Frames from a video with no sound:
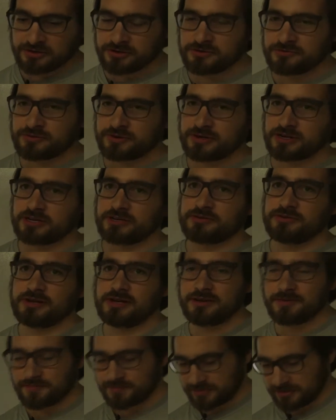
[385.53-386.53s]
work
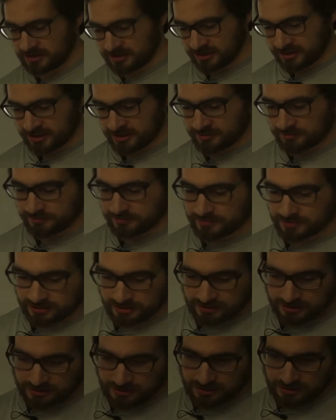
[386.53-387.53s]
tree.
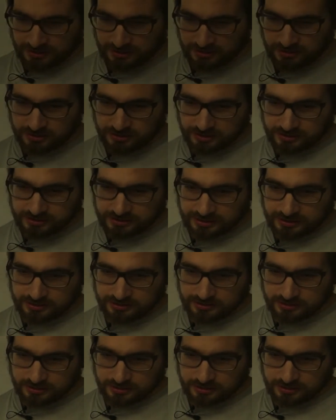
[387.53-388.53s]
I'll call that
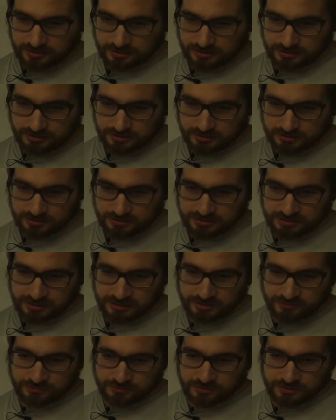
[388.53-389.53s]

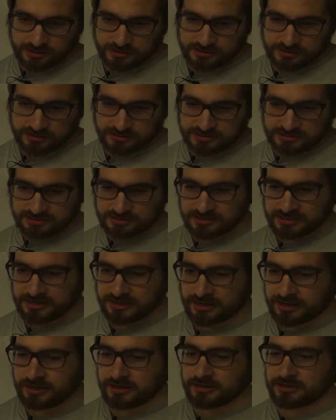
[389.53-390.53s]
one
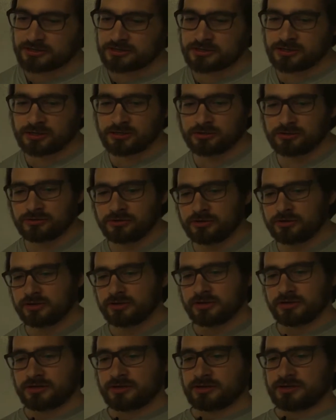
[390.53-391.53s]
CI. So
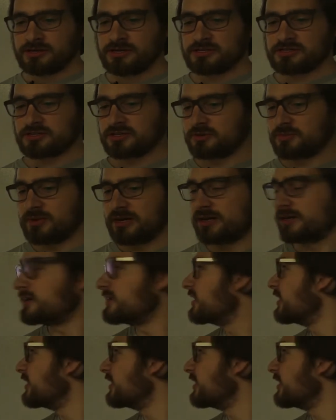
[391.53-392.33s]
this command